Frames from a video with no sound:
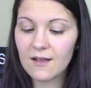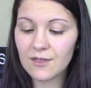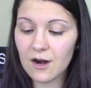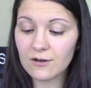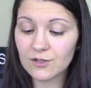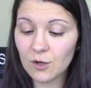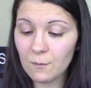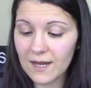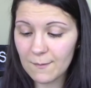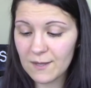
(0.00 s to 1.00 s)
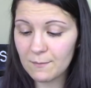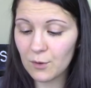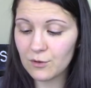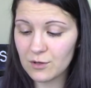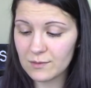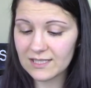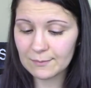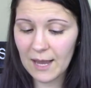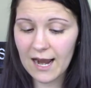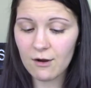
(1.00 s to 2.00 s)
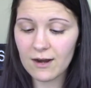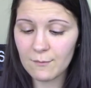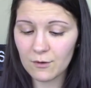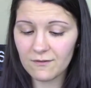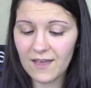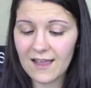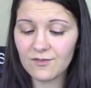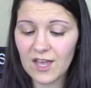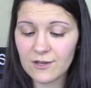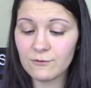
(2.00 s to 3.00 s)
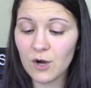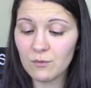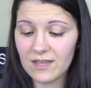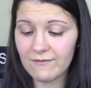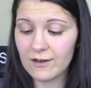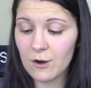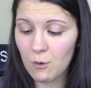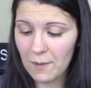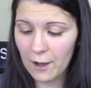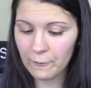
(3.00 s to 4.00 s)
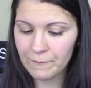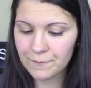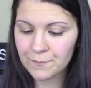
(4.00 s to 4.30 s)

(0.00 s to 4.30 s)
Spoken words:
There are so many people you inspire and motivate that you don't even know about.